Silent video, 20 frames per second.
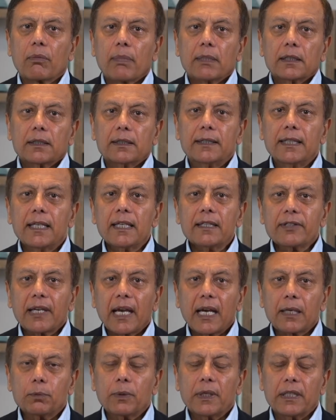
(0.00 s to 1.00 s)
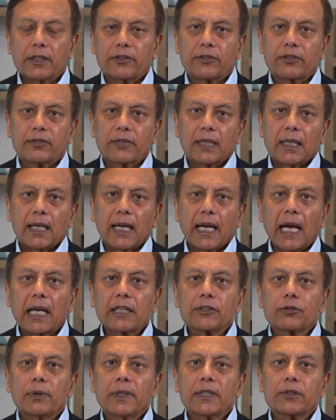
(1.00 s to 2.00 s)
these headwinds
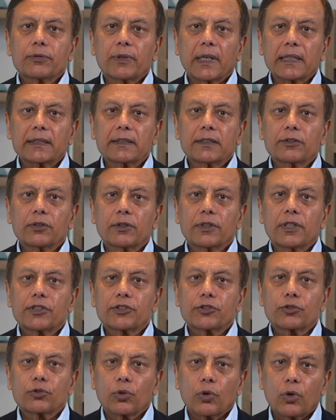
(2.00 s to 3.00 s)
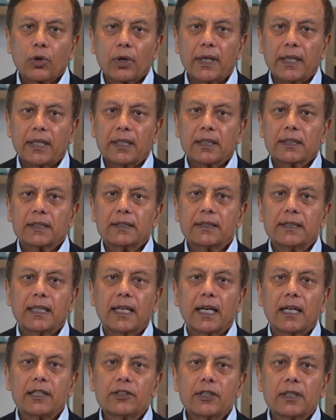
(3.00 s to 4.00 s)
actually threaten to destroy the
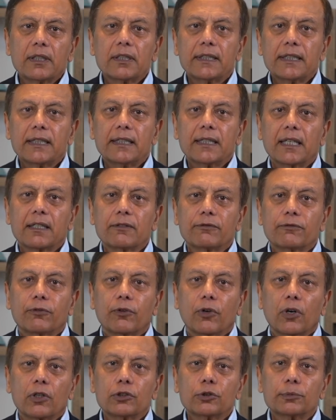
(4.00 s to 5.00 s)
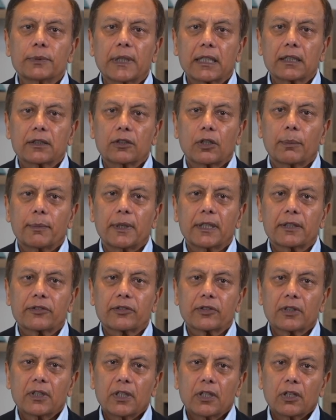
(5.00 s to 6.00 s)
agility and volume
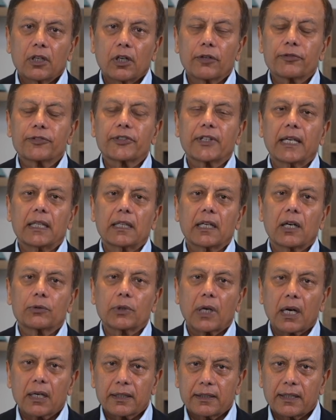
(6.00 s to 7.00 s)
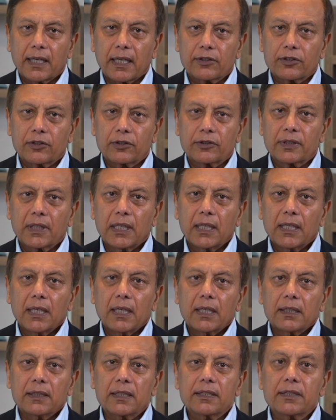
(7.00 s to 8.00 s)
economics of scale-out architectures.
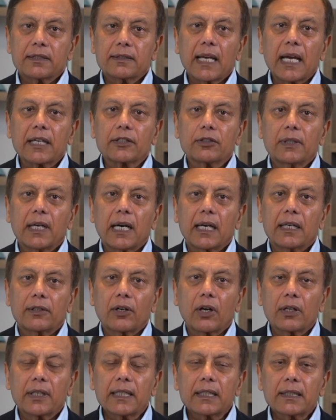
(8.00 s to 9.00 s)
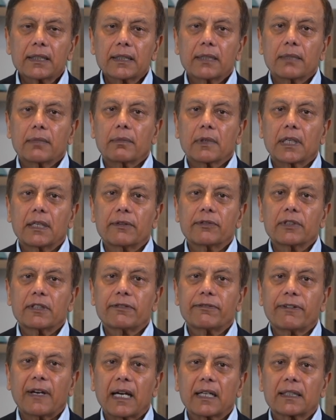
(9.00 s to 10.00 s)
This is actually ironic, given the
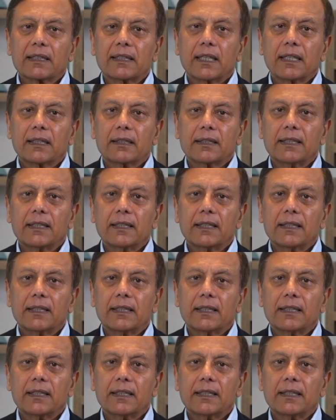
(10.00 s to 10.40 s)
fact that